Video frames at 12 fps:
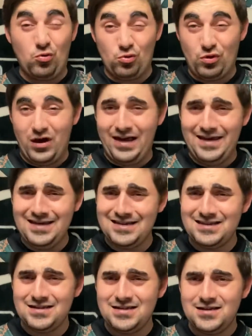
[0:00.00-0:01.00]
right,
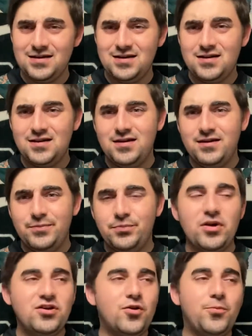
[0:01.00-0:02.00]

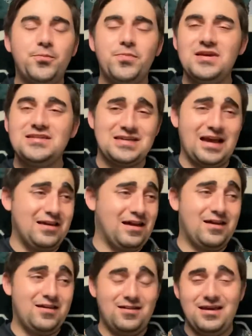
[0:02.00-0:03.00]
but Bell is
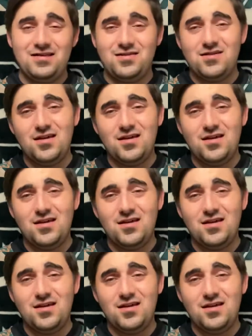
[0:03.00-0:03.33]
like